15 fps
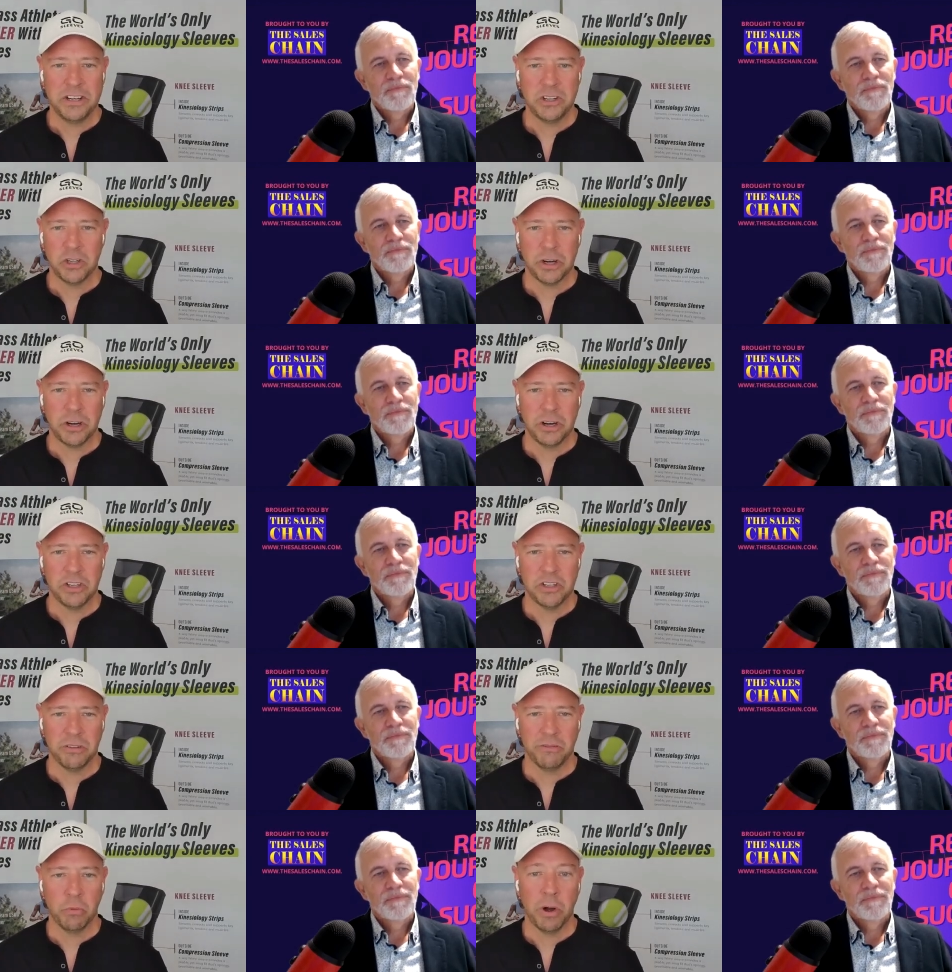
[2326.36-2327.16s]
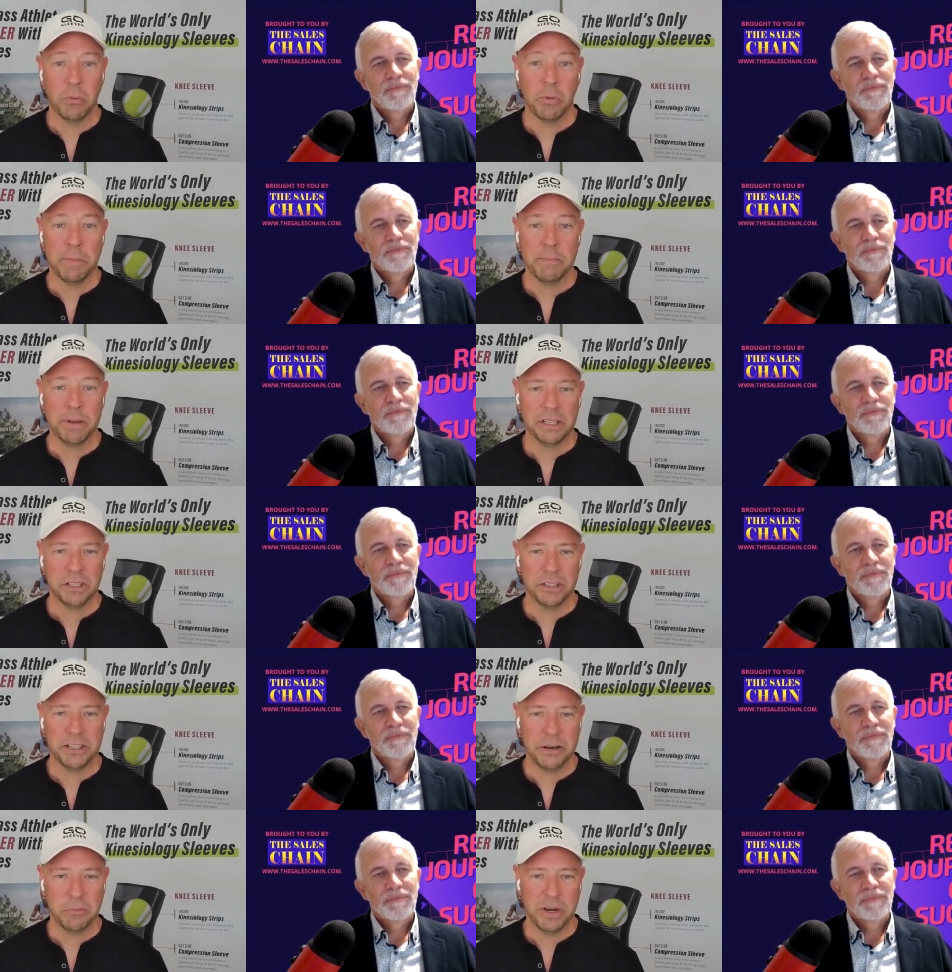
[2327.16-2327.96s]
Speaker 1: we're in charge of what we
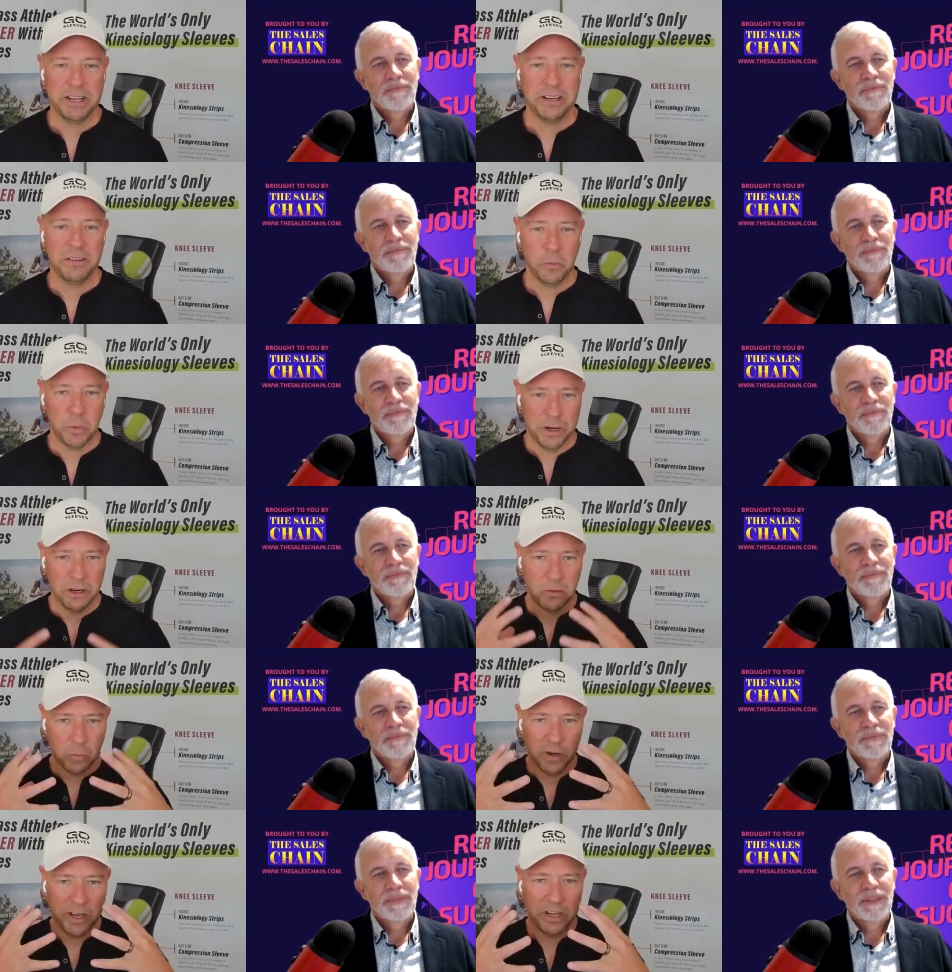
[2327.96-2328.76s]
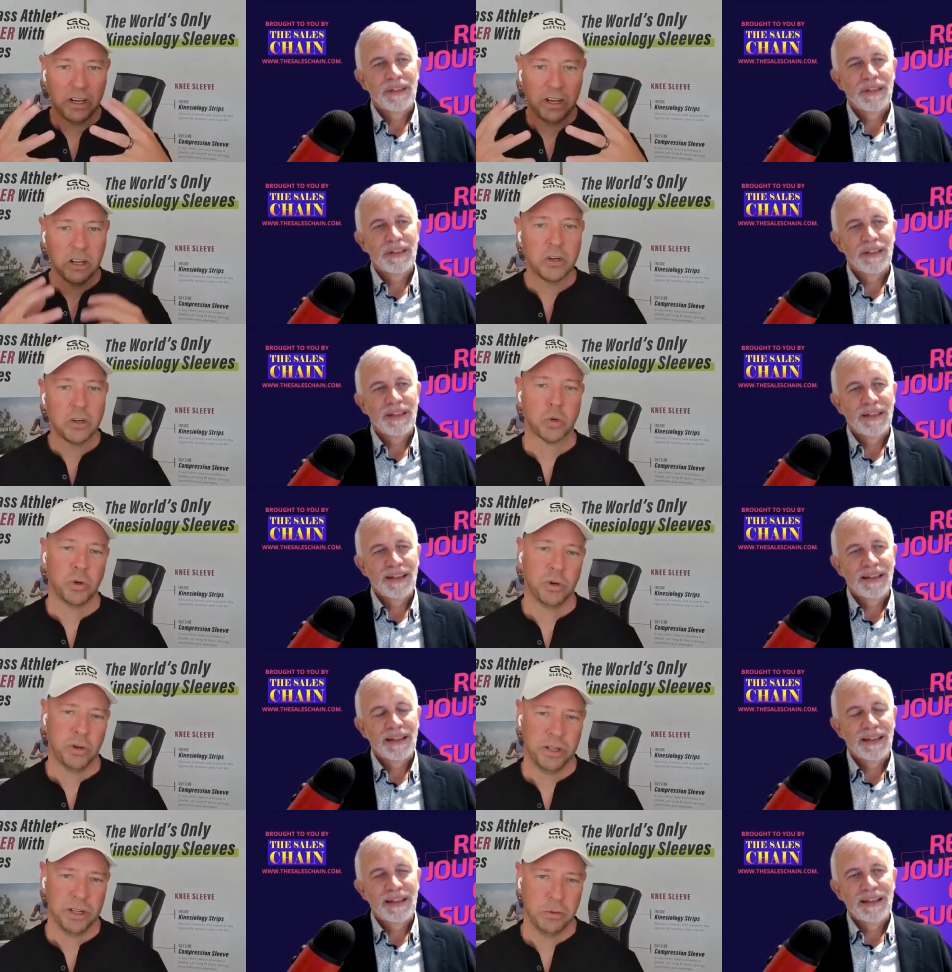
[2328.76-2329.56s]
build and we we're we
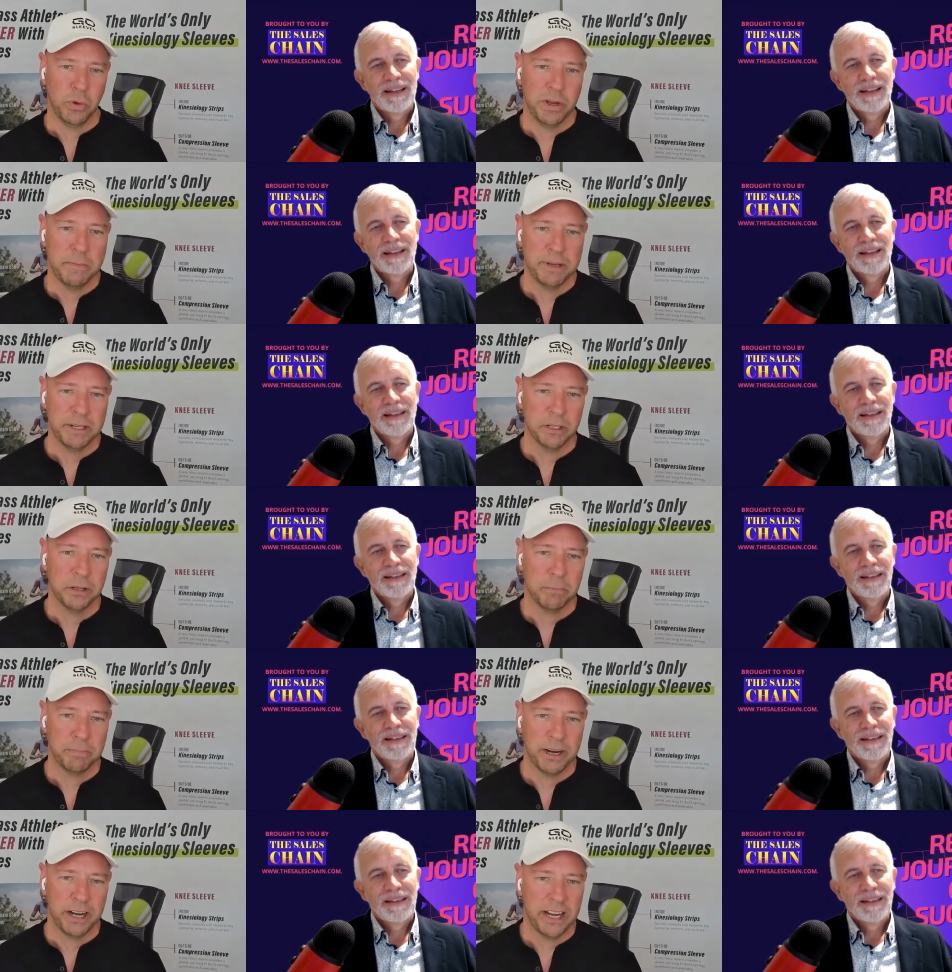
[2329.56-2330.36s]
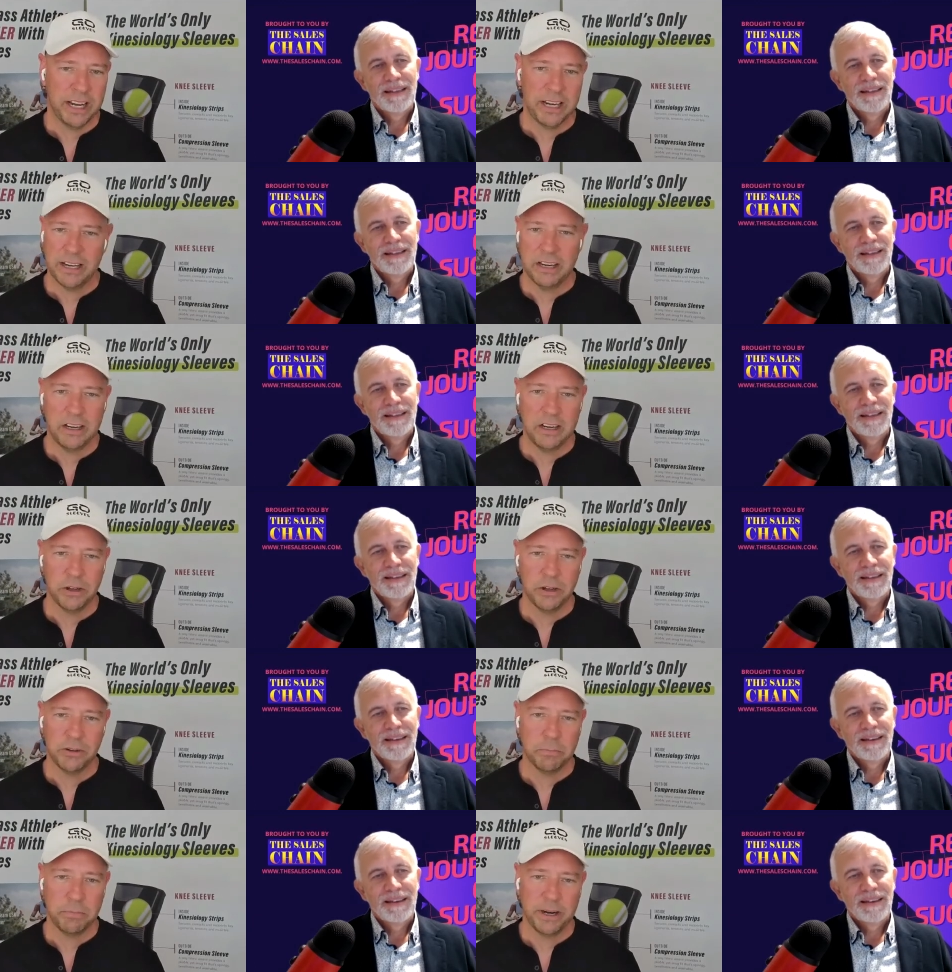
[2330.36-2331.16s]
control and we build the brand
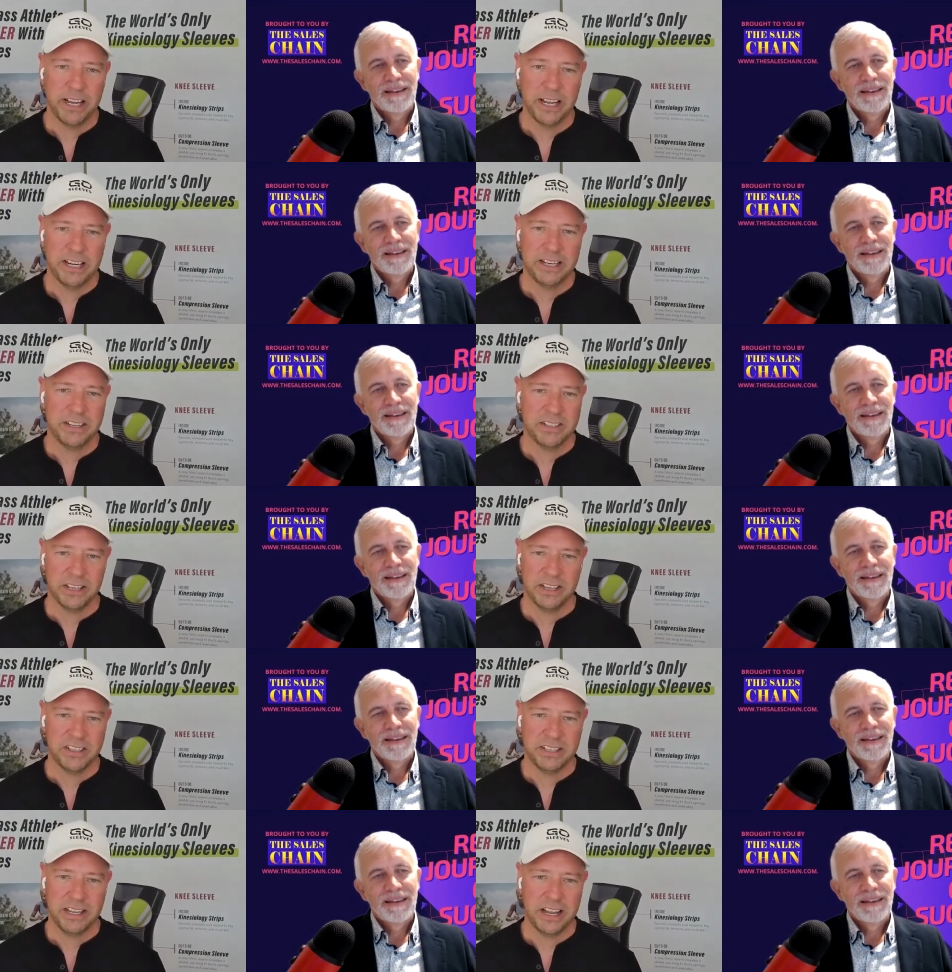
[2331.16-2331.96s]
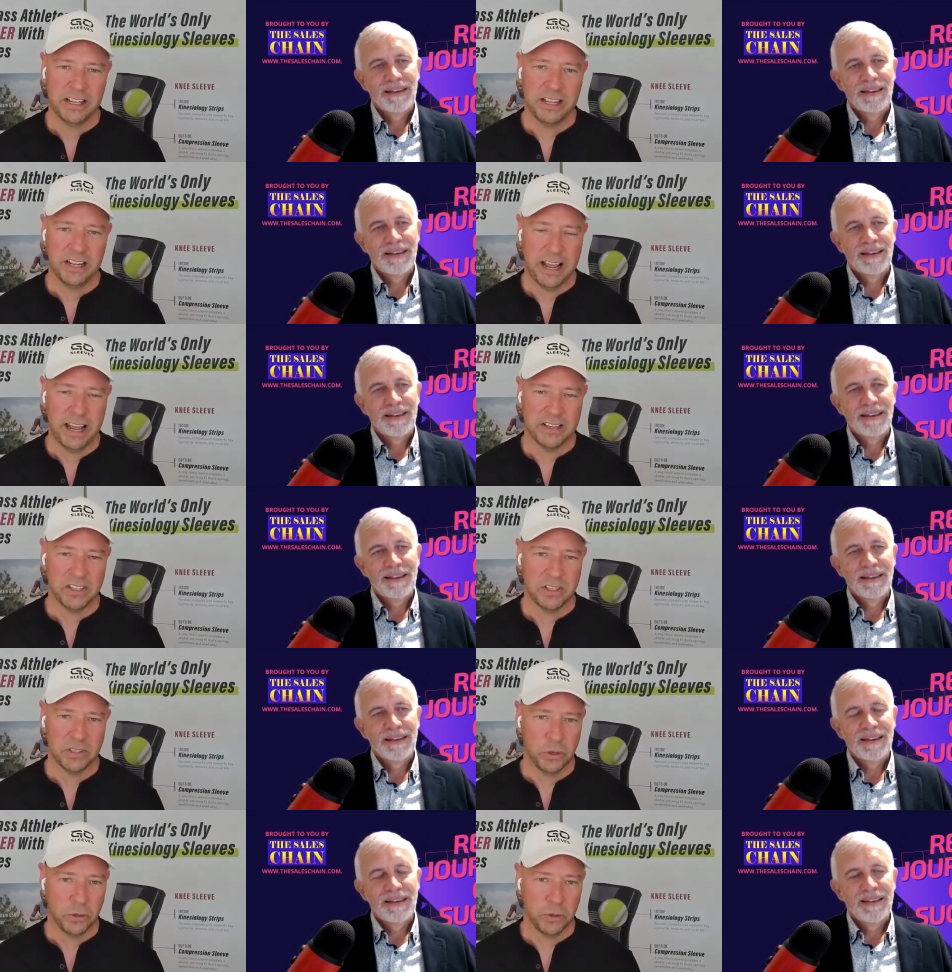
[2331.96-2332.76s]
and no the brand is this thing that
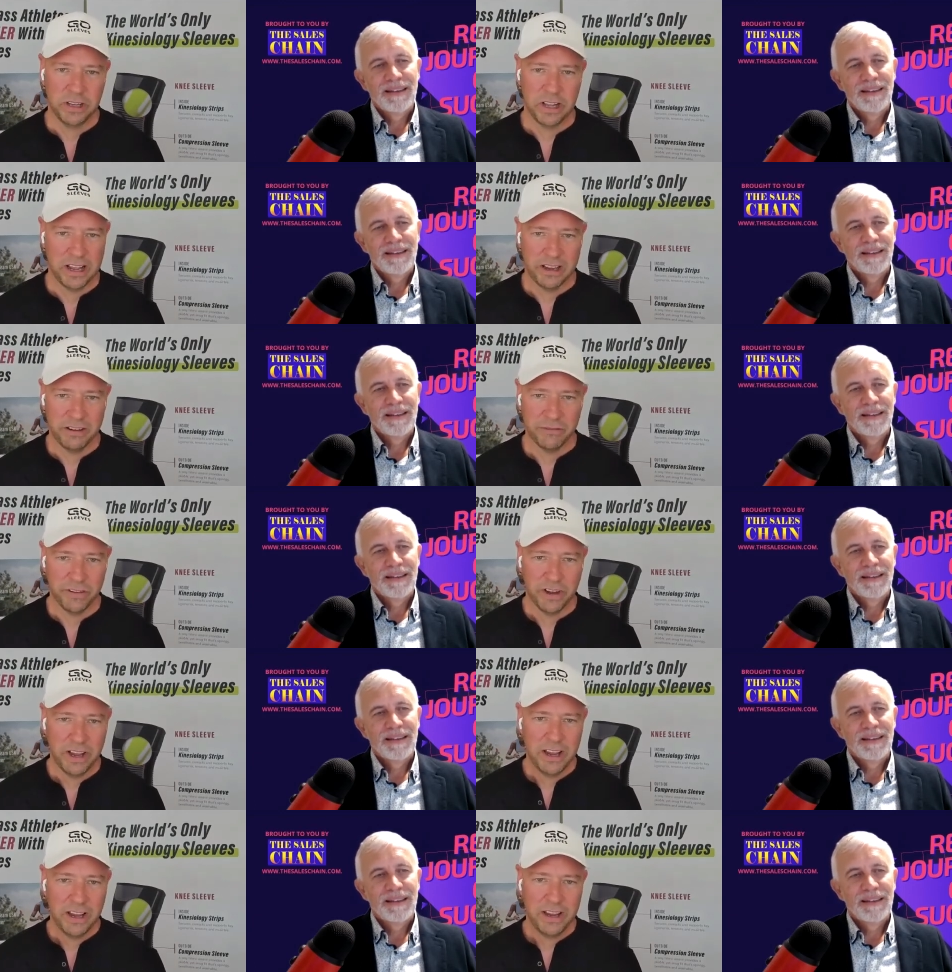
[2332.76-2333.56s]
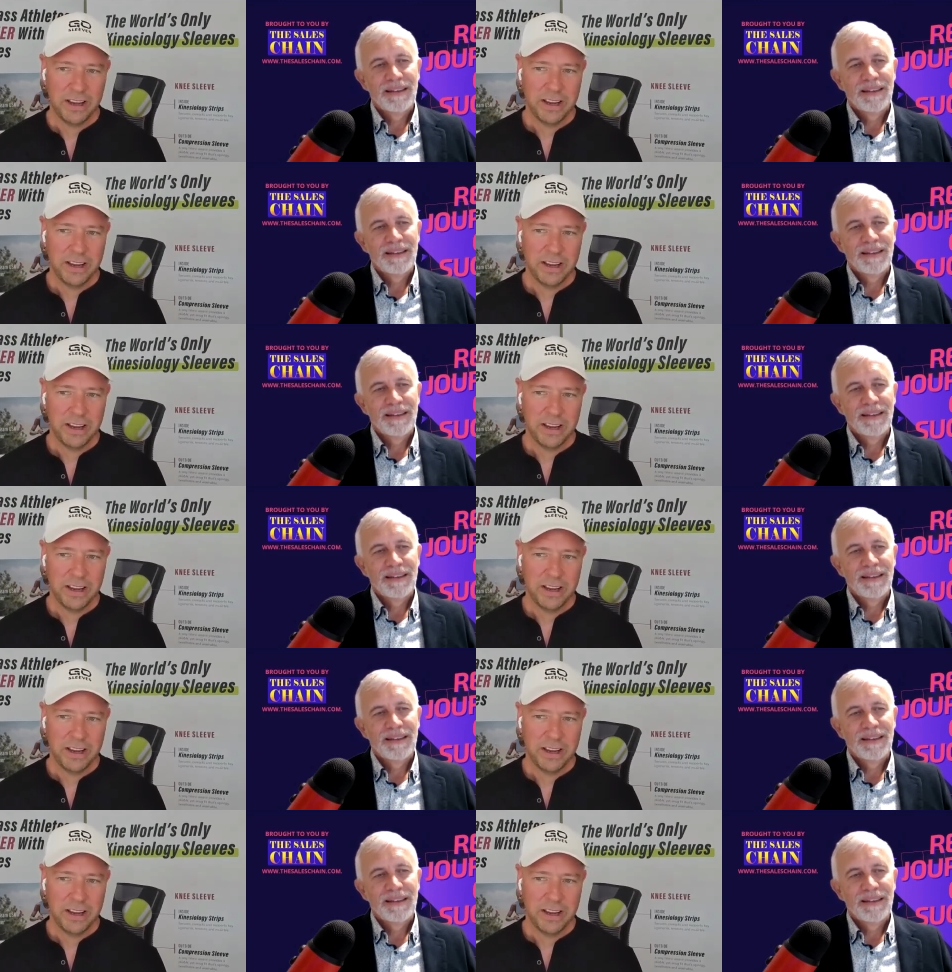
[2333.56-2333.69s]
has its own life